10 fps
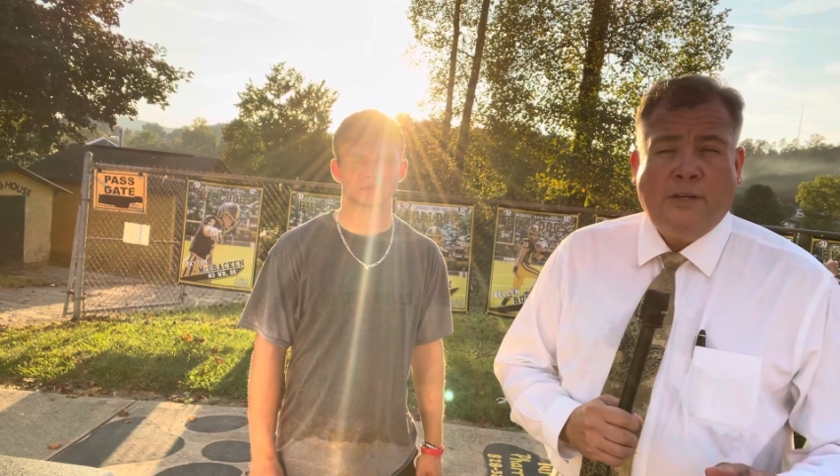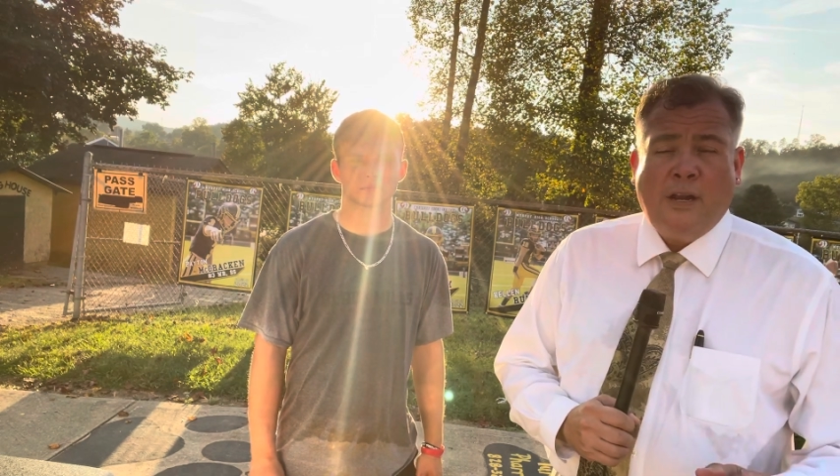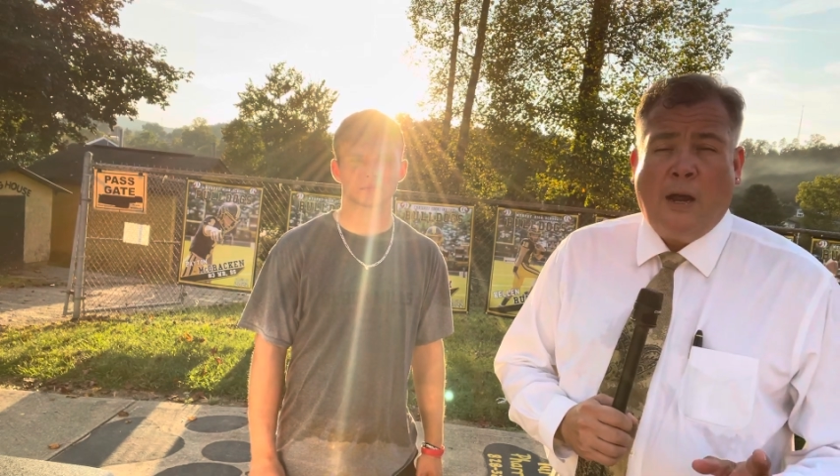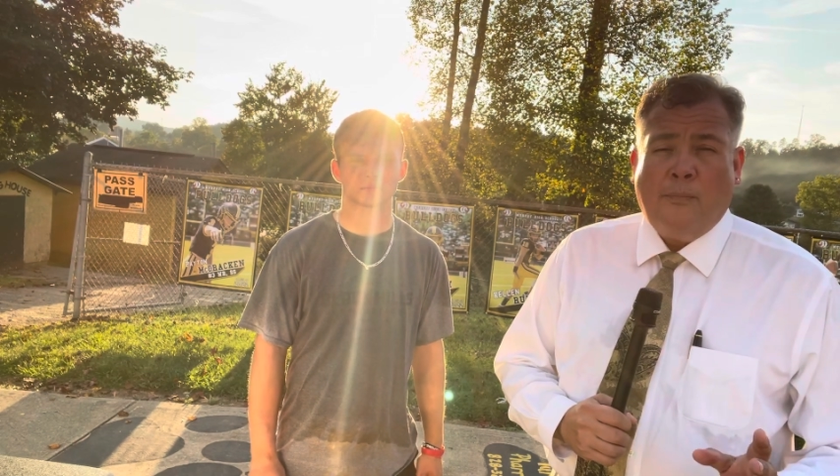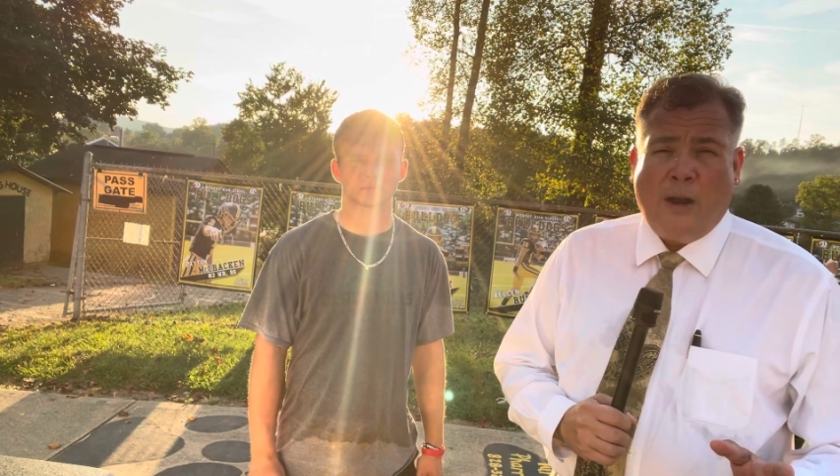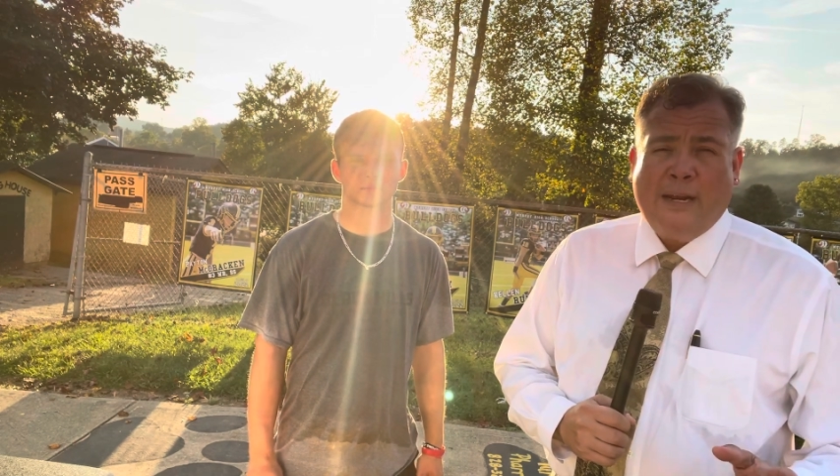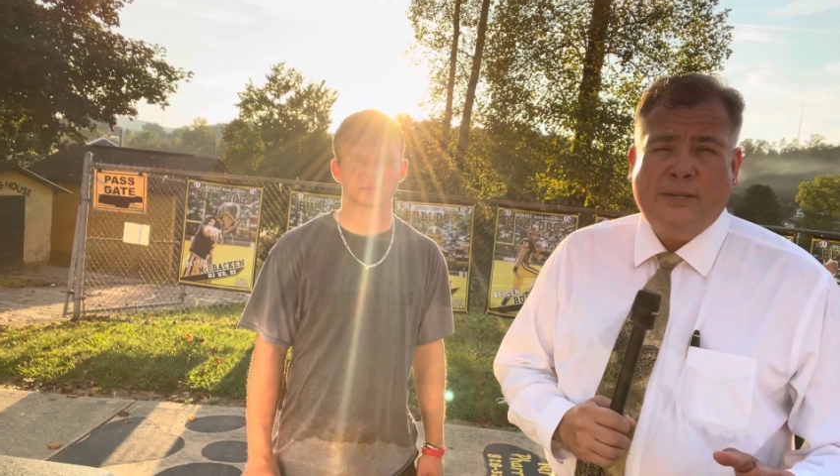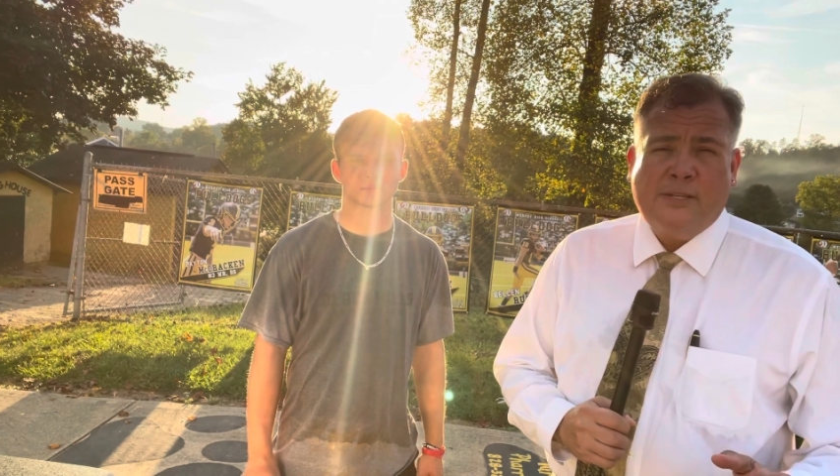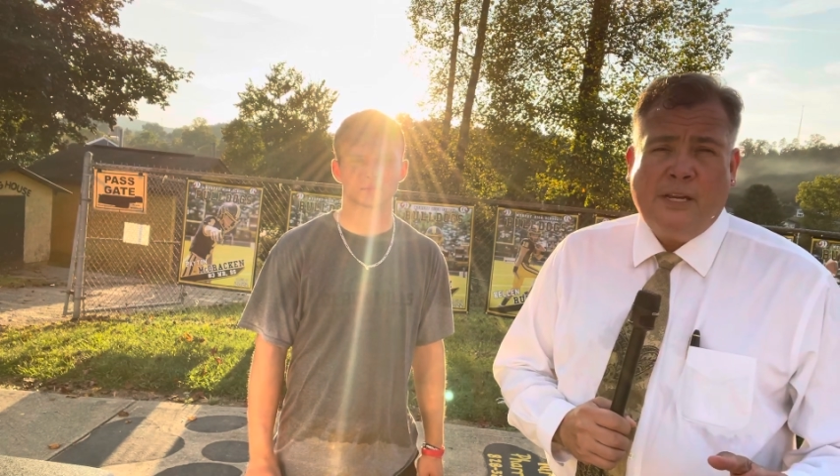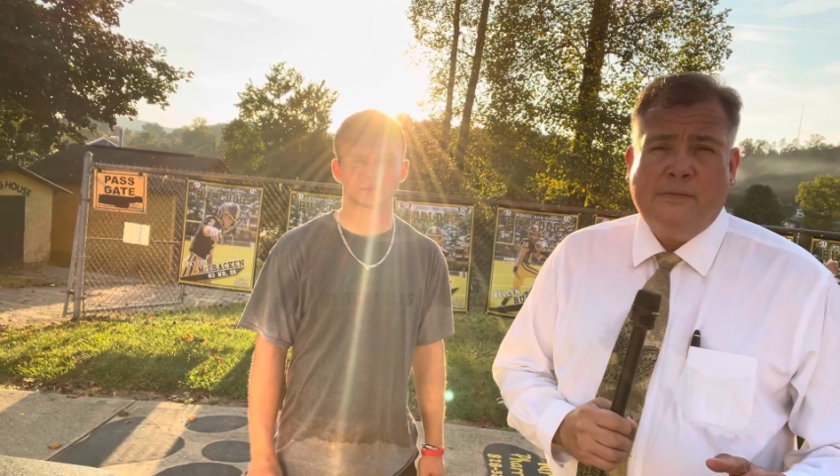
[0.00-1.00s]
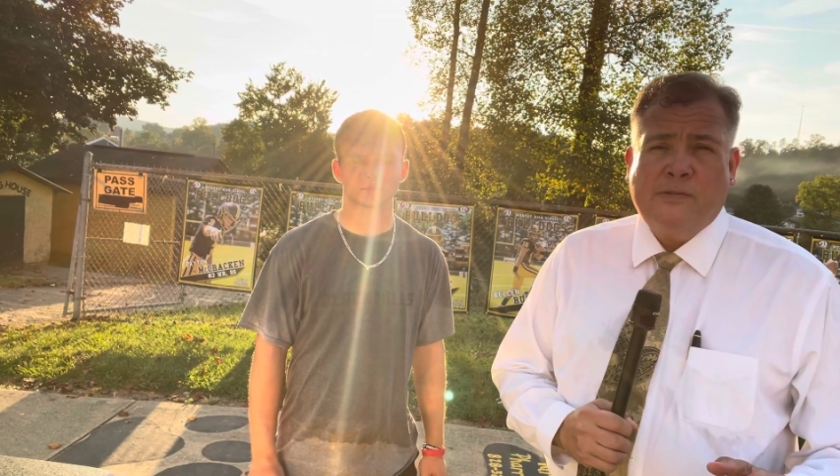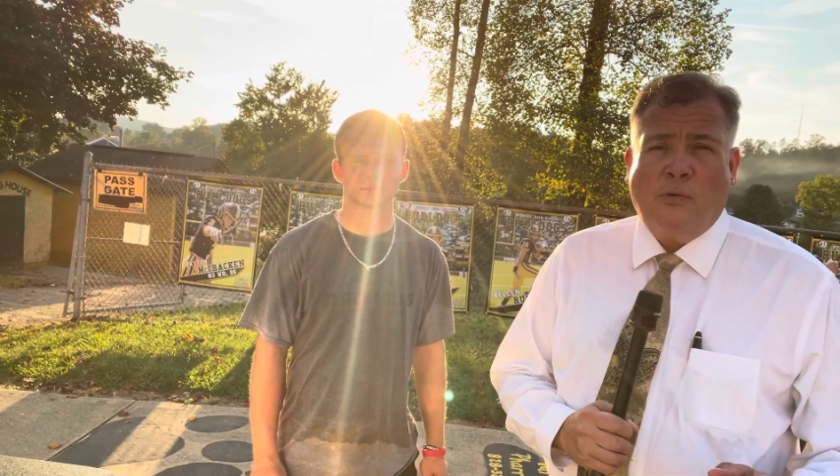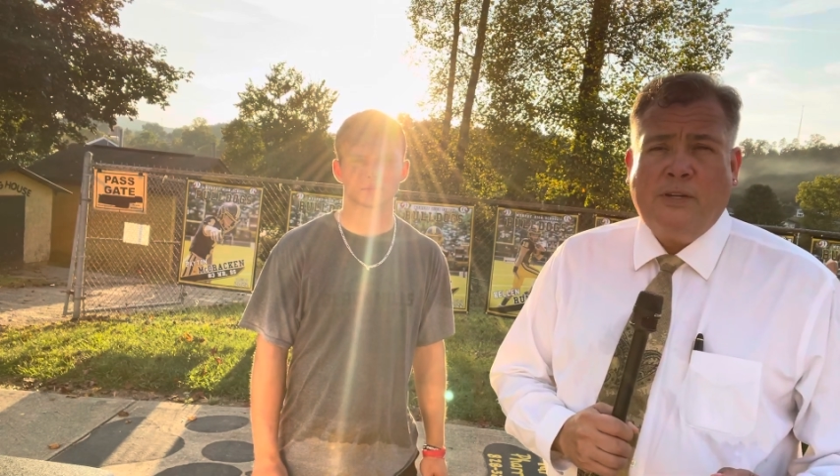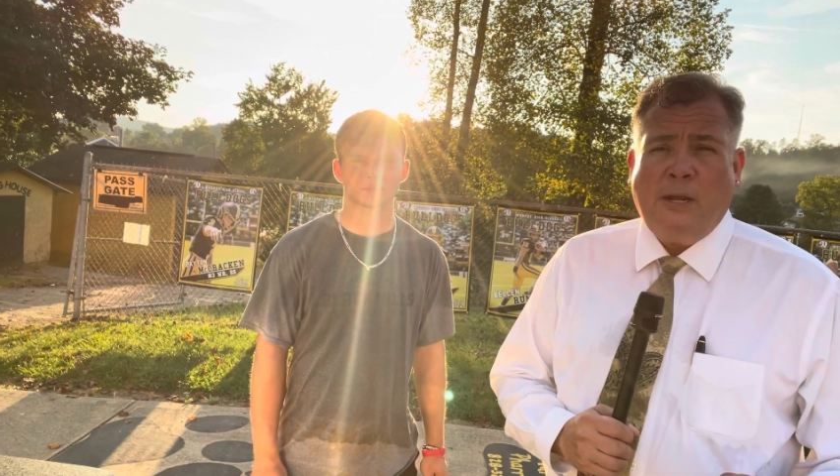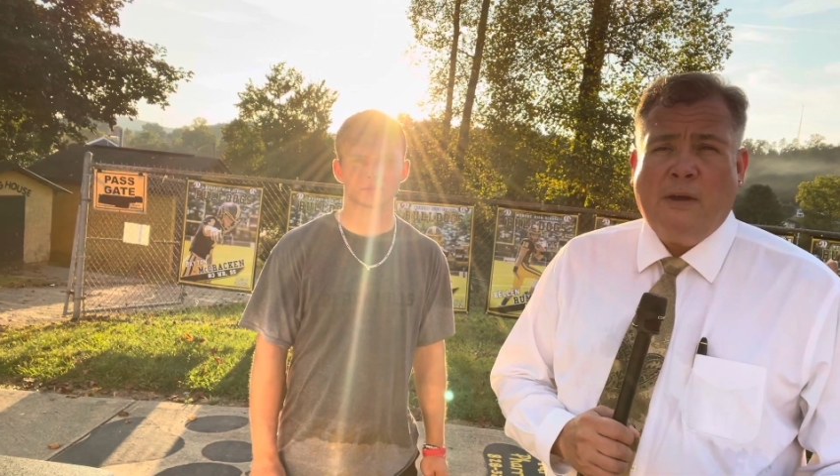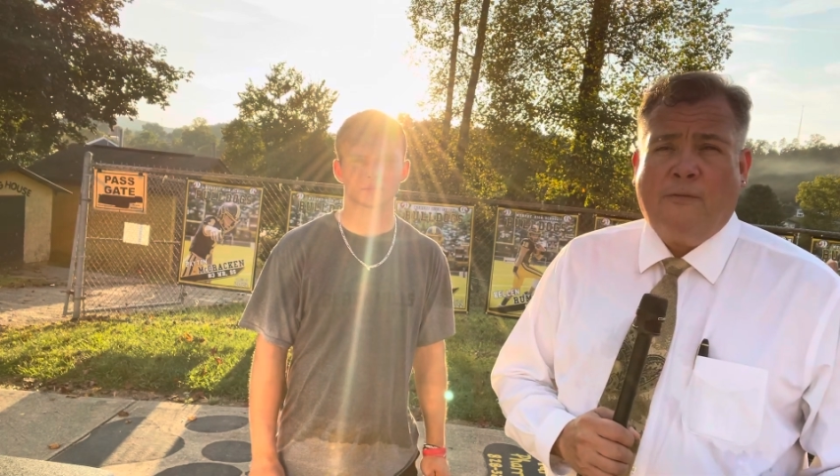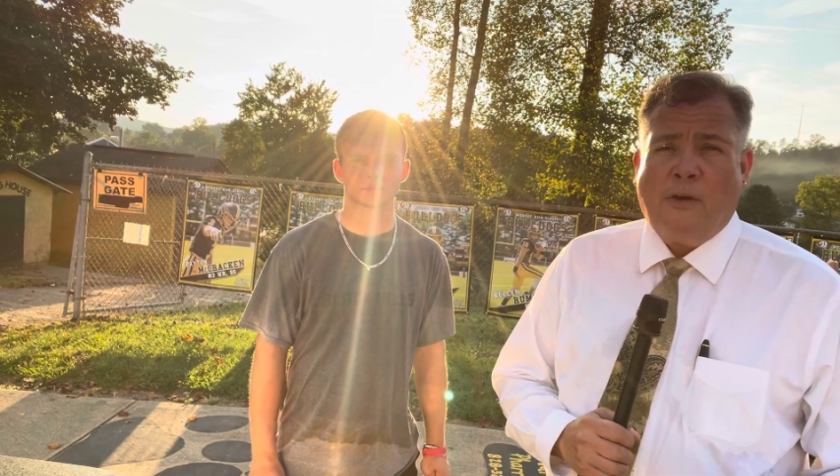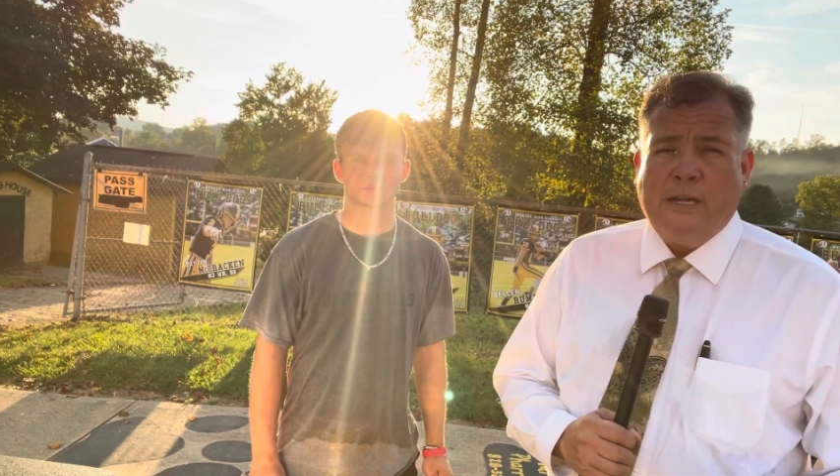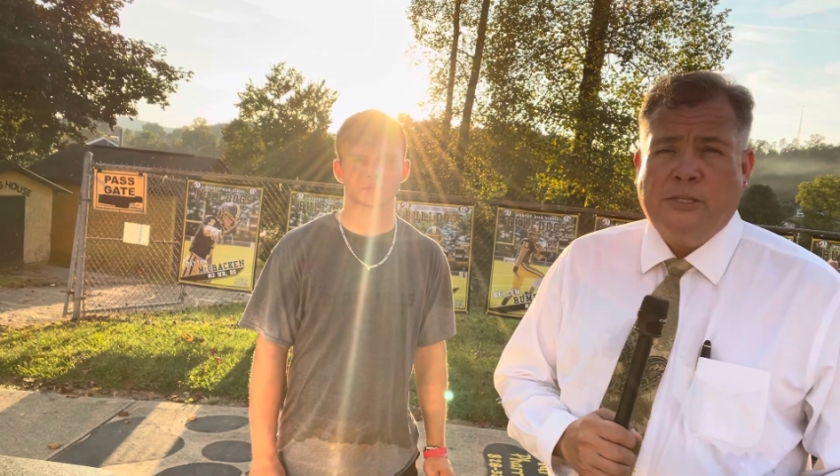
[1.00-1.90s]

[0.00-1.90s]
I'm Brandon Stevens for Team FYN